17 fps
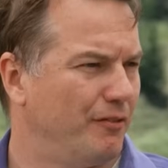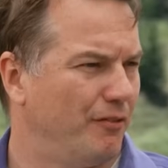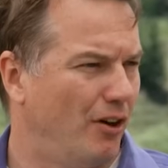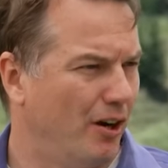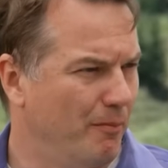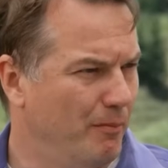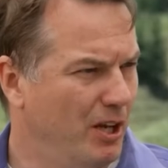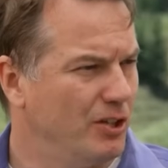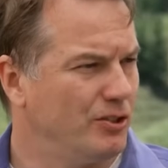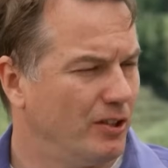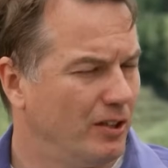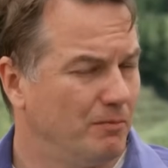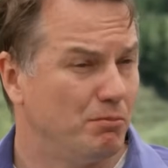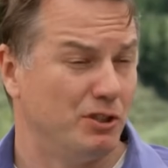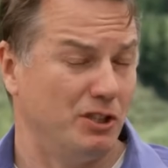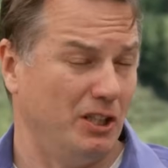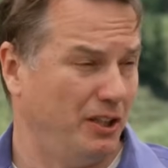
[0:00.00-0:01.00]
of automation,
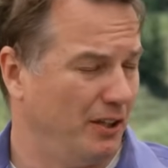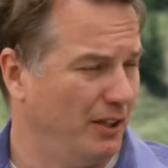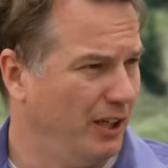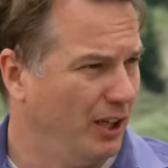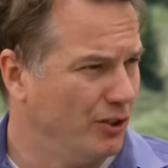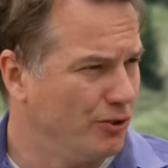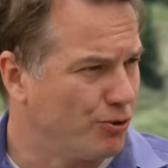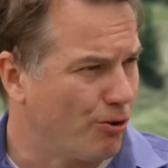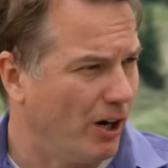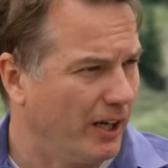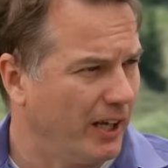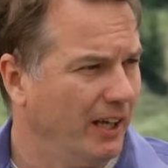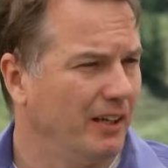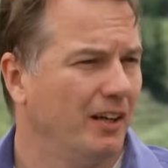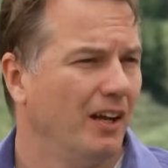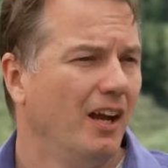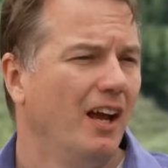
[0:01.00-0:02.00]
particularly in
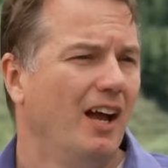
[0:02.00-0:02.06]
trucking,